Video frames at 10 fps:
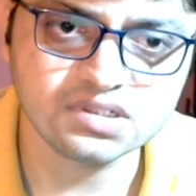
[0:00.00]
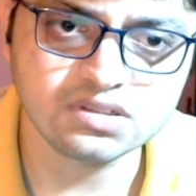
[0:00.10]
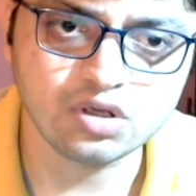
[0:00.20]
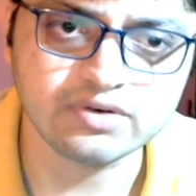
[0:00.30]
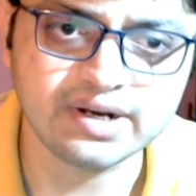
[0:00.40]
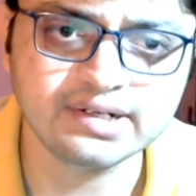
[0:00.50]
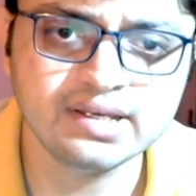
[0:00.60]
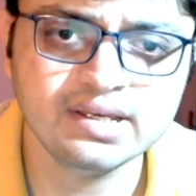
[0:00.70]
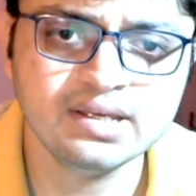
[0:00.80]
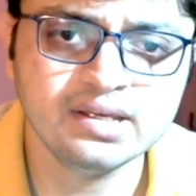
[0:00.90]
All right.
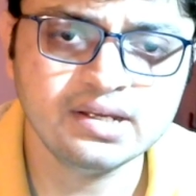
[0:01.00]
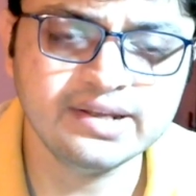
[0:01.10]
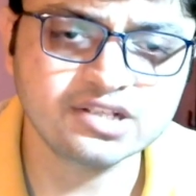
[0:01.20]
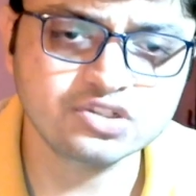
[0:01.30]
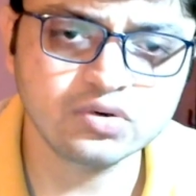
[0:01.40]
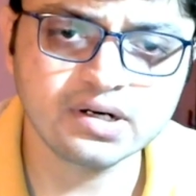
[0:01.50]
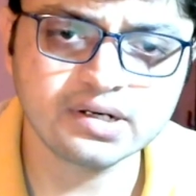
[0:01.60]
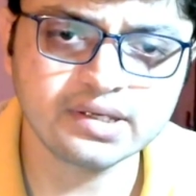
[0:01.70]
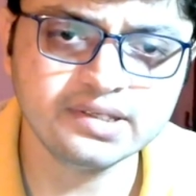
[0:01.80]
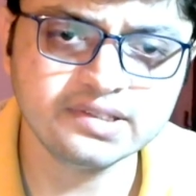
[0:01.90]
Next
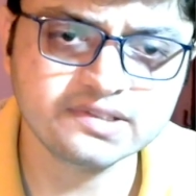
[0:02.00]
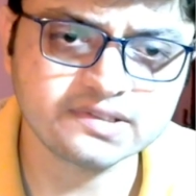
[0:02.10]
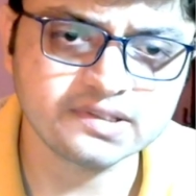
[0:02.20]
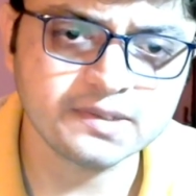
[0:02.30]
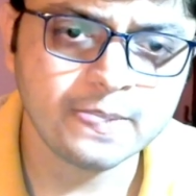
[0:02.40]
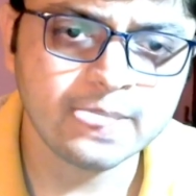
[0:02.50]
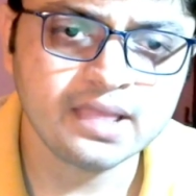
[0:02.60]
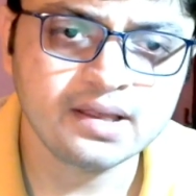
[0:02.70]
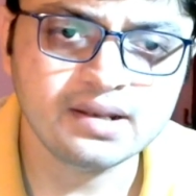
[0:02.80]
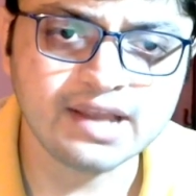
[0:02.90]
work is
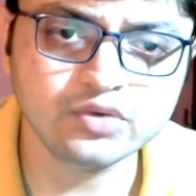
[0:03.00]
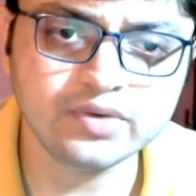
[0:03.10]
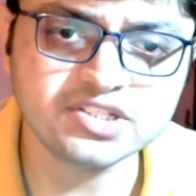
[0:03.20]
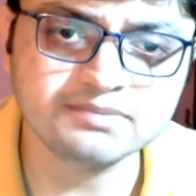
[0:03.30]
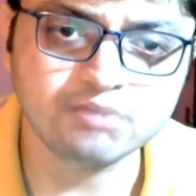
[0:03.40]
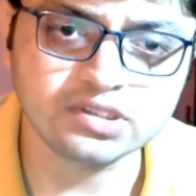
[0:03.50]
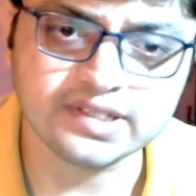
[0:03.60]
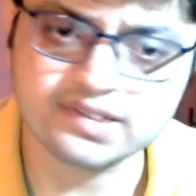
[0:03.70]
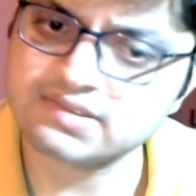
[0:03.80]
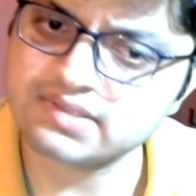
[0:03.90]
Language and
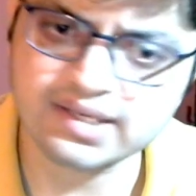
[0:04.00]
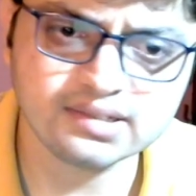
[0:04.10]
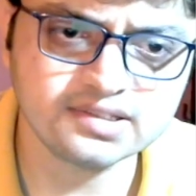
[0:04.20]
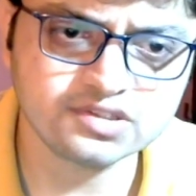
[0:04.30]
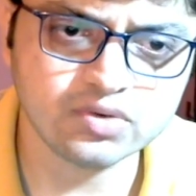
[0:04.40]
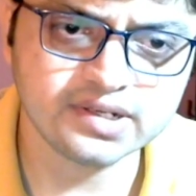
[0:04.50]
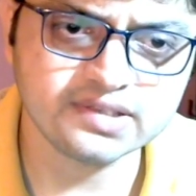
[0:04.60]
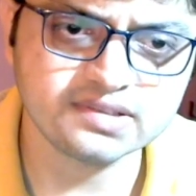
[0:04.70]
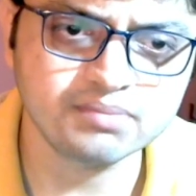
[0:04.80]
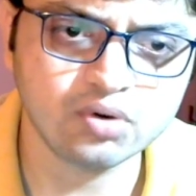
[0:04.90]
Politics. Again, this work
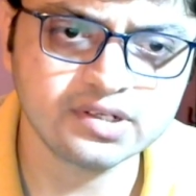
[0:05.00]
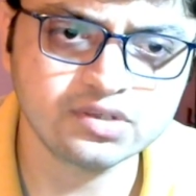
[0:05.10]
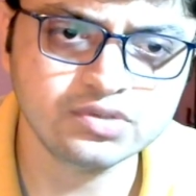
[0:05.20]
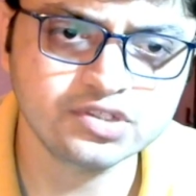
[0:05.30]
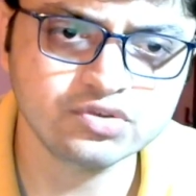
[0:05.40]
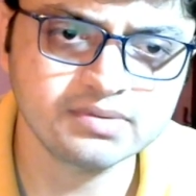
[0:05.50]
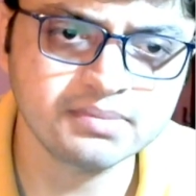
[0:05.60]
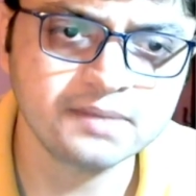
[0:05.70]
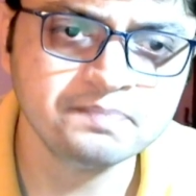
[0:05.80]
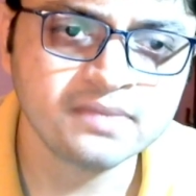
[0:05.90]
is important. You need to
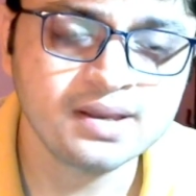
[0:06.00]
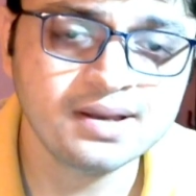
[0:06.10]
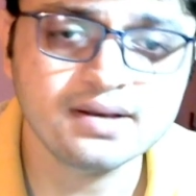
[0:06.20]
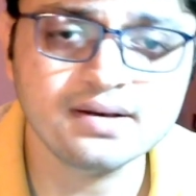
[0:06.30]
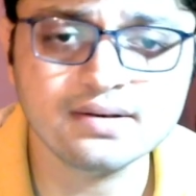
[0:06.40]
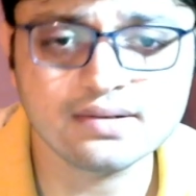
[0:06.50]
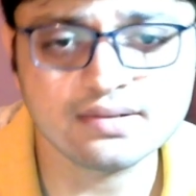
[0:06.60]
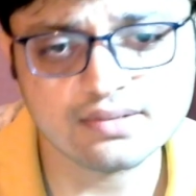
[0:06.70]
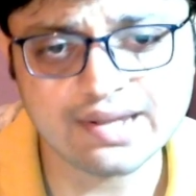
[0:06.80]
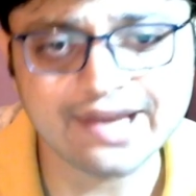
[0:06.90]
remember.
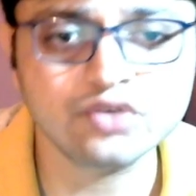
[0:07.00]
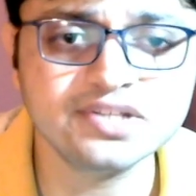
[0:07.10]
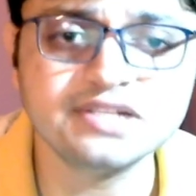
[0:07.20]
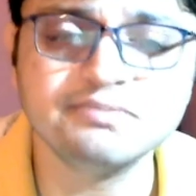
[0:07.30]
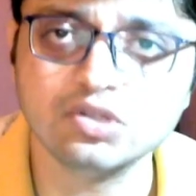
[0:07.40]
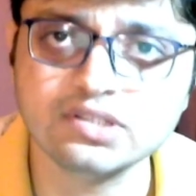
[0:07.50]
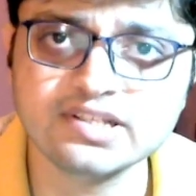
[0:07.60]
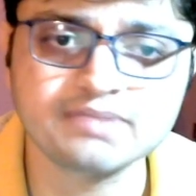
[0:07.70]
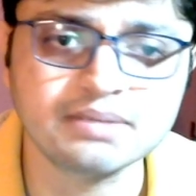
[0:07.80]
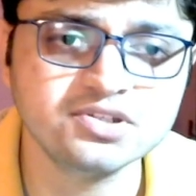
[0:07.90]
Language and
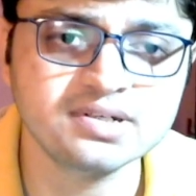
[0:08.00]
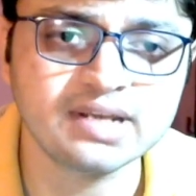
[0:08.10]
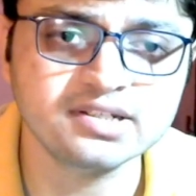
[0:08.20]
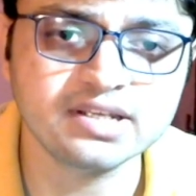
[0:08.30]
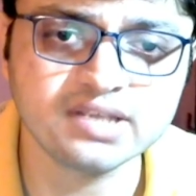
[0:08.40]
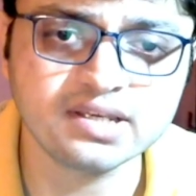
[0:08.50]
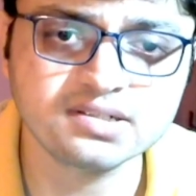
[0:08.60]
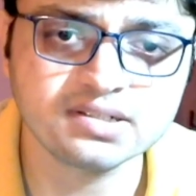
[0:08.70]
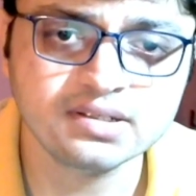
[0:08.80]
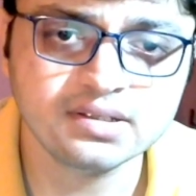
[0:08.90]
Politics, published in
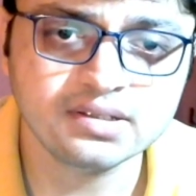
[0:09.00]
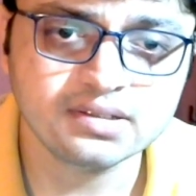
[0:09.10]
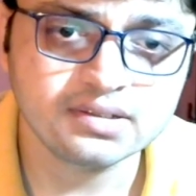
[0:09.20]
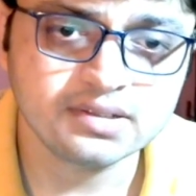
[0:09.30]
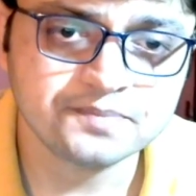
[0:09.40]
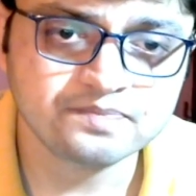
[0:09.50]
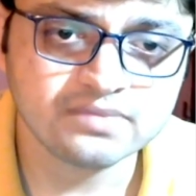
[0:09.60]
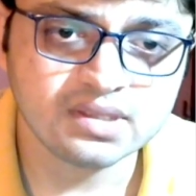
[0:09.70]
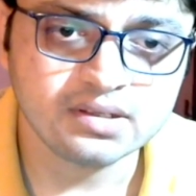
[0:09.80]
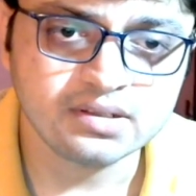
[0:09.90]
1988.
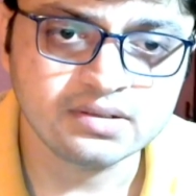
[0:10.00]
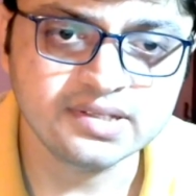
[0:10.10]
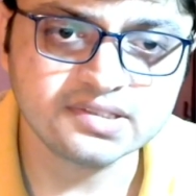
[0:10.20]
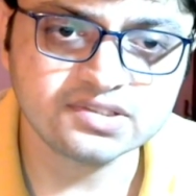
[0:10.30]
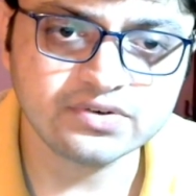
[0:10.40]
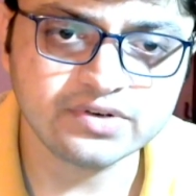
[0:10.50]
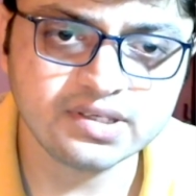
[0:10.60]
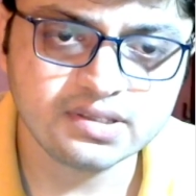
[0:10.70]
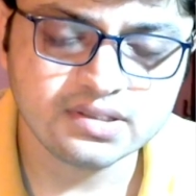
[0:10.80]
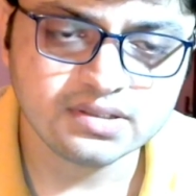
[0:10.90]

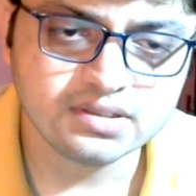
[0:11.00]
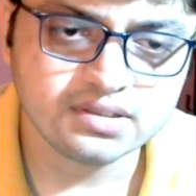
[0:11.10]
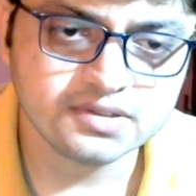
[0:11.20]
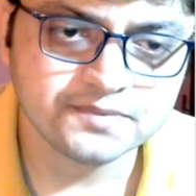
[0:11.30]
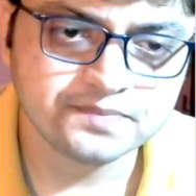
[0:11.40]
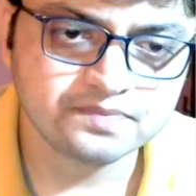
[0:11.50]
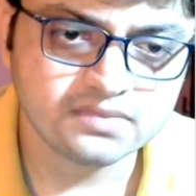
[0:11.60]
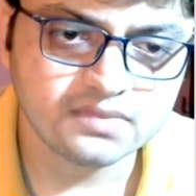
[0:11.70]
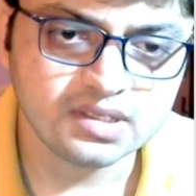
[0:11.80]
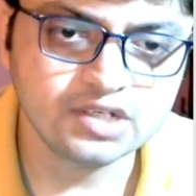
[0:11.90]
Necessary
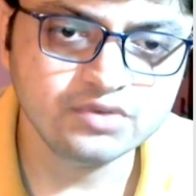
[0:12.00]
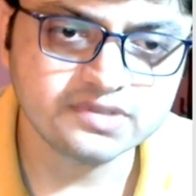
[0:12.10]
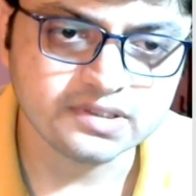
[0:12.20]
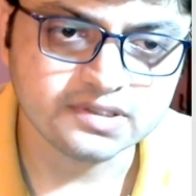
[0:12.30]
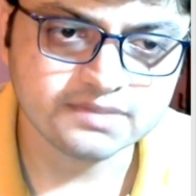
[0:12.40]
Illusions,